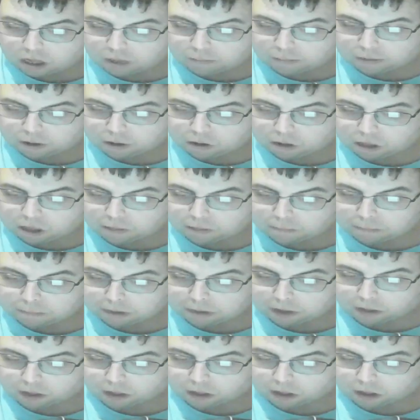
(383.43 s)
abusive
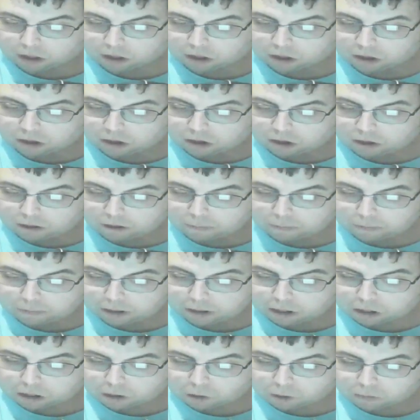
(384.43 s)
mother,
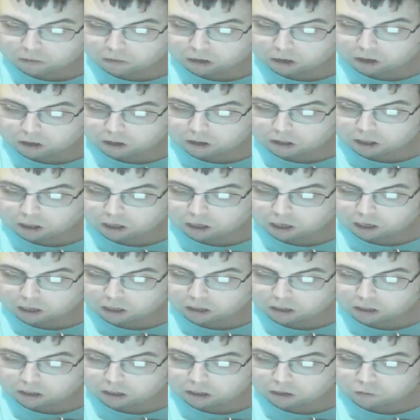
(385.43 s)
but Tom goes to
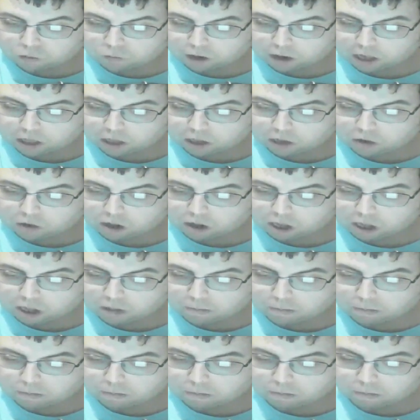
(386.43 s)
London to rescue
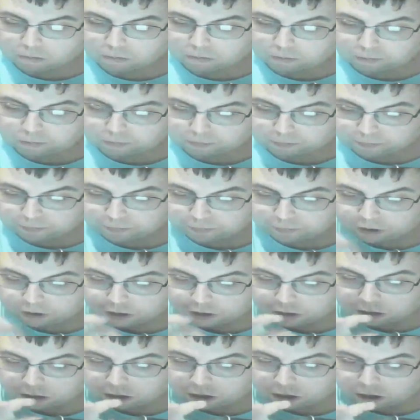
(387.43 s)
him.
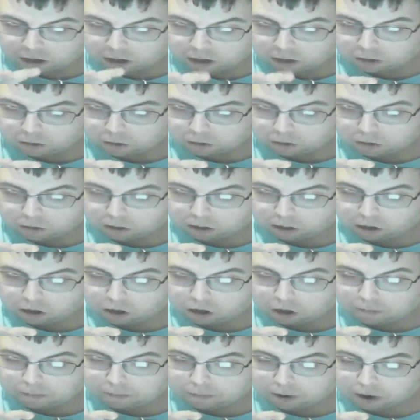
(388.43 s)

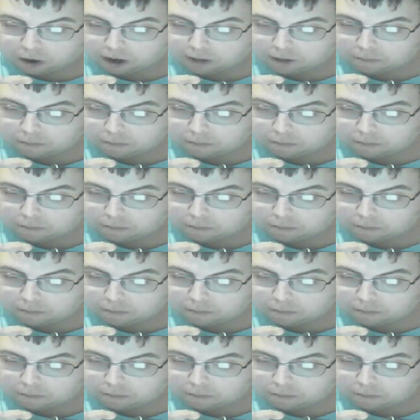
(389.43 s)
Also by